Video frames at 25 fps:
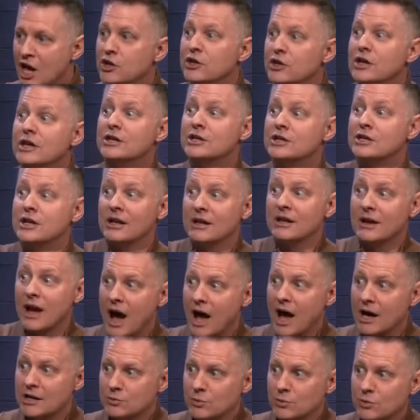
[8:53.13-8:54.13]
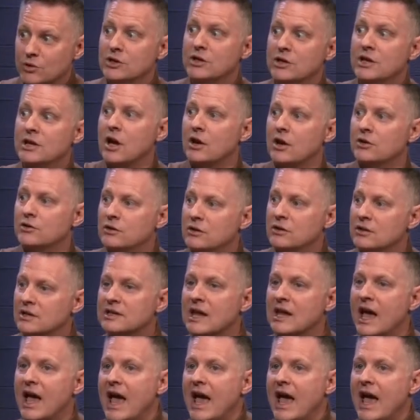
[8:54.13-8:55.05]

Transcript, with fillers: You need to share the gospel. You yes. need to go do this.